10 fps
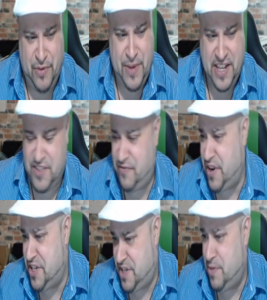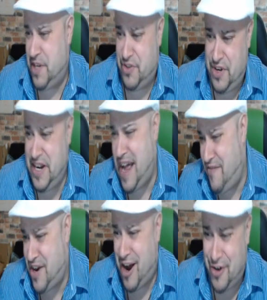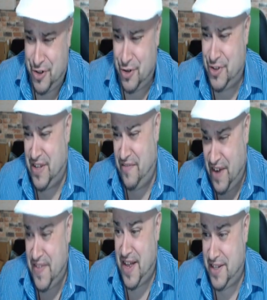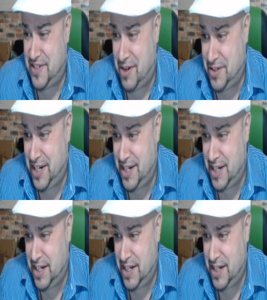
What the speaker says: making fun of someone because they're eating avocado toast and they find that insulting,